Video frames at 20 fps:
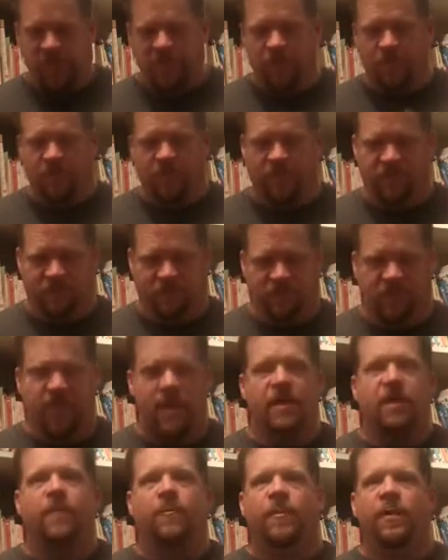some reason.
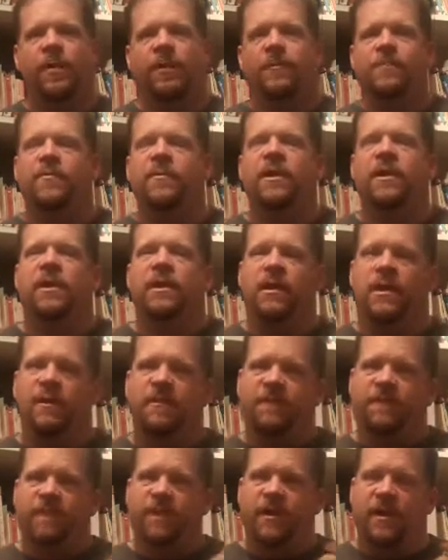But
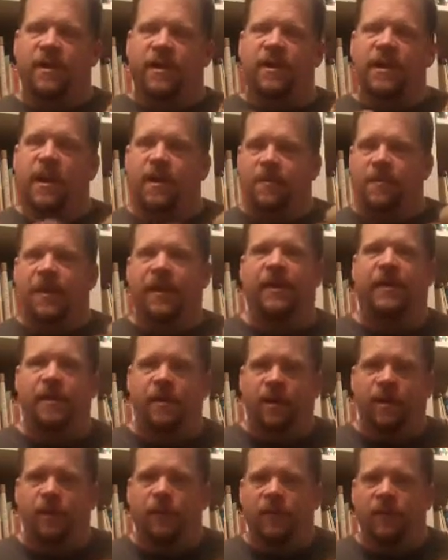if Cupcake
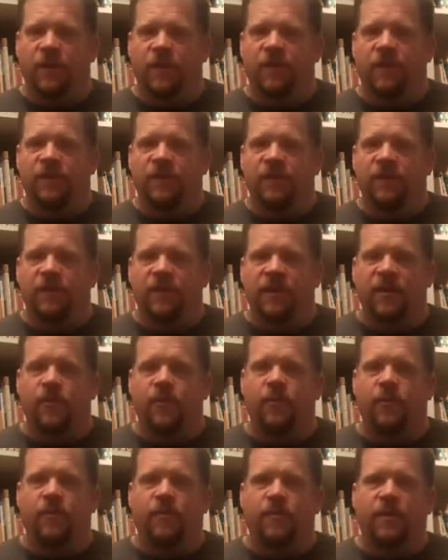and I were loving, then it
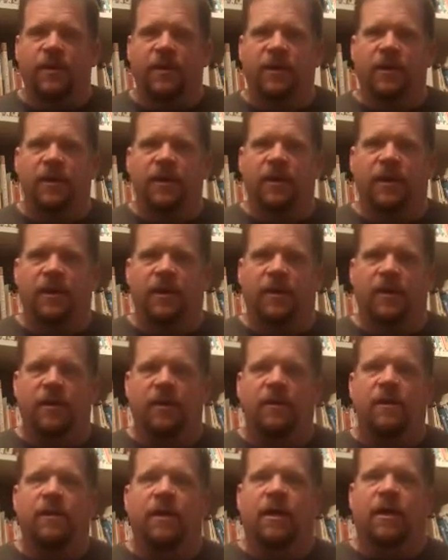would be
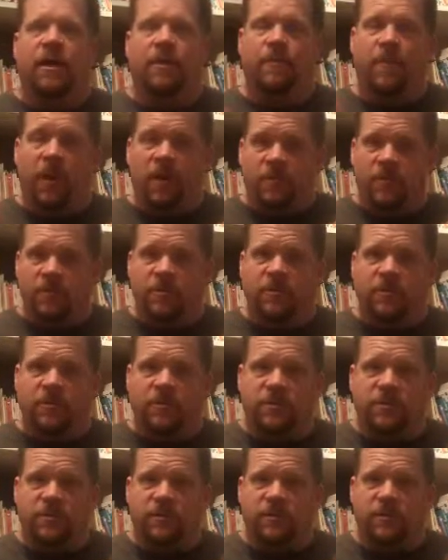
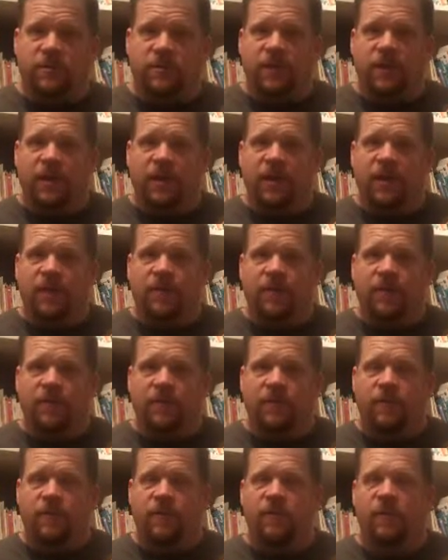amamus. Okay?
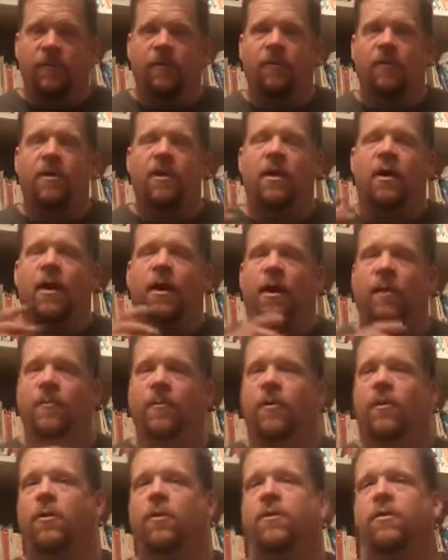So,
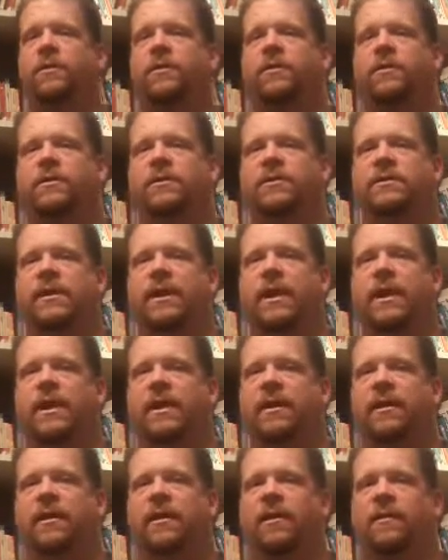amo is
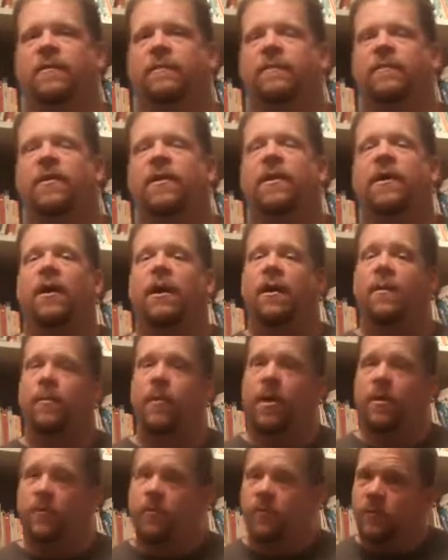I love.
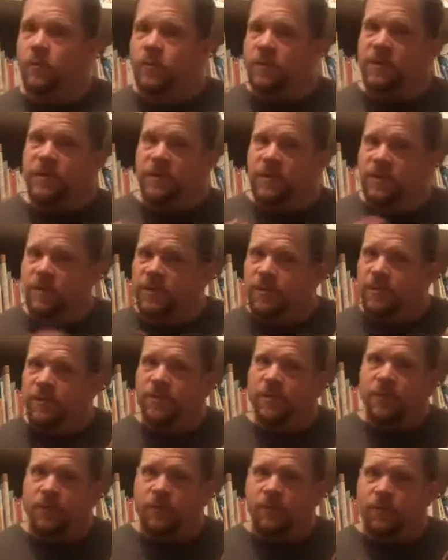Amamus,
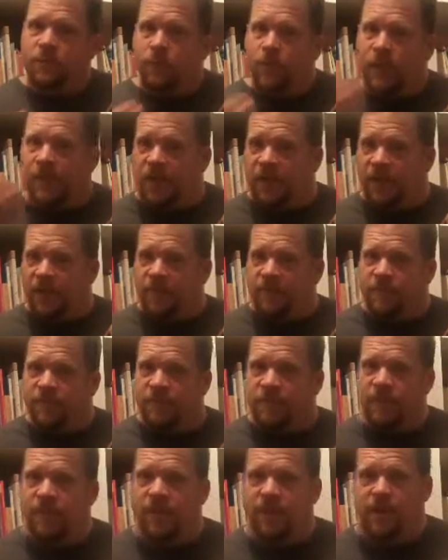we love.
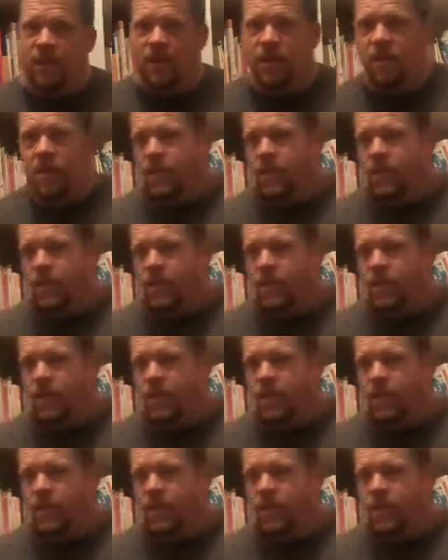Okay?